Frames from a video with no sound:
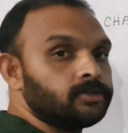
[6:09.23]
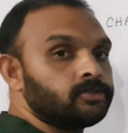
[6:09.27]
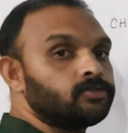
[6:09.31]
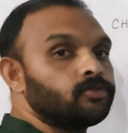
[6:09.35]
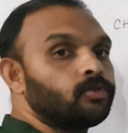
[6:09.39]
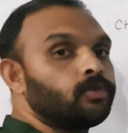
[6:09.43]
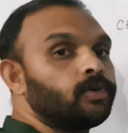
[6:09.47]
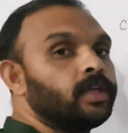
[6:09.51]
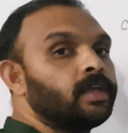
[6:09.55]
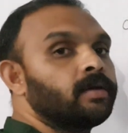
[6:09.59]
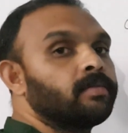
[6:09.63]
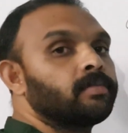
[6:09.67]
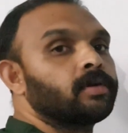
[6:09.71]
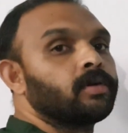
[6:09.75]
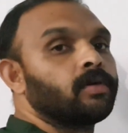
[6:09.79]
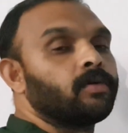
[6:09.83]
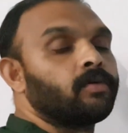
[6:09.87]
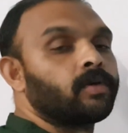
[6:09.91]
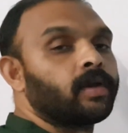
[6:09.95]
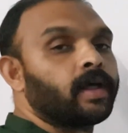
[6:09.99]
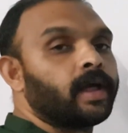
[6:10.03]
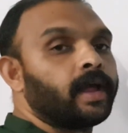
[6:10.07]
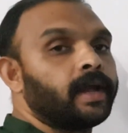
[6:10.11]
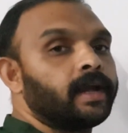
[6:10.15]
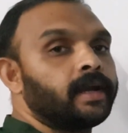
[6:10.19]
sodium
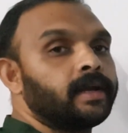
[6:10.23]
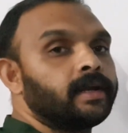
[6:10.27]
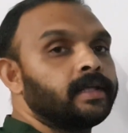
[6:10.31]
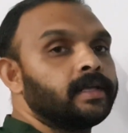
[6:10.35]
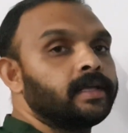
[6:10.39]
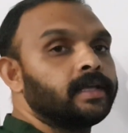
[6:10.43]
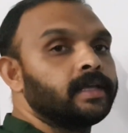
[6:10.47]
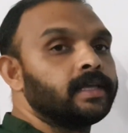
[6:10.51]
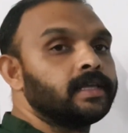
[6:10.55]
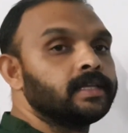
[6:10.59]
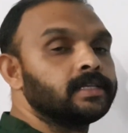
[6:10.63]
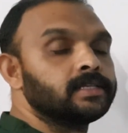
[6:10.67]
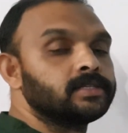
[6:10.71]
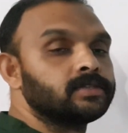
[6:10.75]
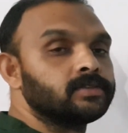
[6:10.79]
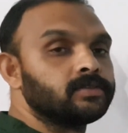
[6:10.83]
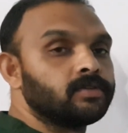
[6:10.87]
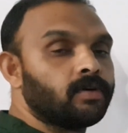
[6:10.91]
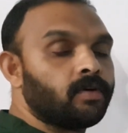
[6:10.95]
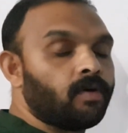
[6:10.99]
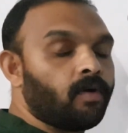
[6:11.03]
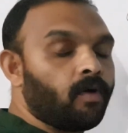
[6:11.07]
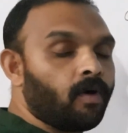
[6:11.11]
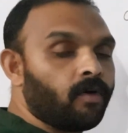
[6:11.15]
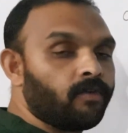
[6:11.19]
chloride
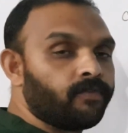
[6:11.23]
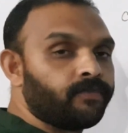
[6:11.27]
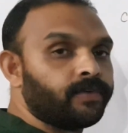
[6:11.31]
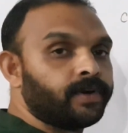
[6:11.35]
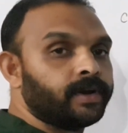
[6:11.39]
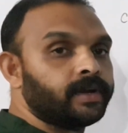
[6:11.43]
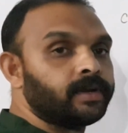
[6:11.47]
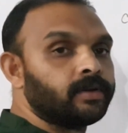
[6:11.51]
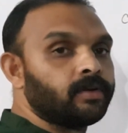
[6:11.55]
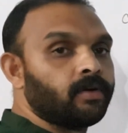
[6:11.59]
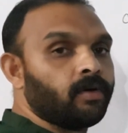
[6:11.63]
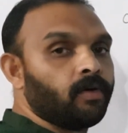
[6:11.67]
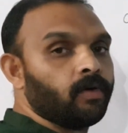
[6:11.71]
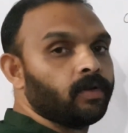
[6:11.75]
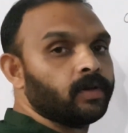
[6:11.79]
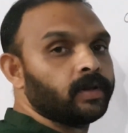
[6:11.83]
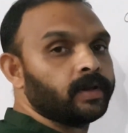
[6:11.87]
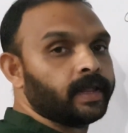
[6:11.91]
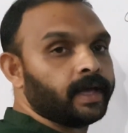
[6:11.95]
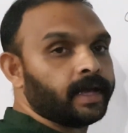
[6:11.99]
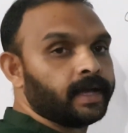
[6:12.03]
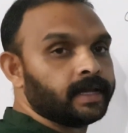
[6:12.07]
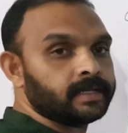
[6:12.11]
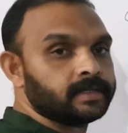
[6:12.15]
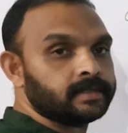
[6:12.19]
is often called
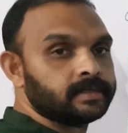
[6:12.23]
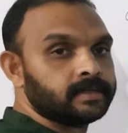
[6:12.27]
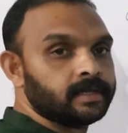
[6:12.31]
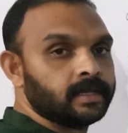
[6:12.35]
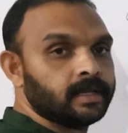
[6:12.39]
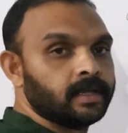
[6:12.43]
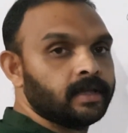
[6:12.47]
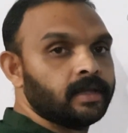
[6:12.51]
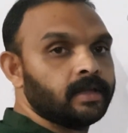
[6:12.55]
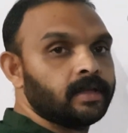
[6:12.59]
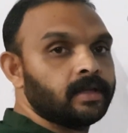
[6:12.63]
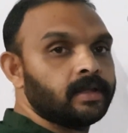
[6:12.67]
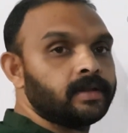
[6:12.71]
as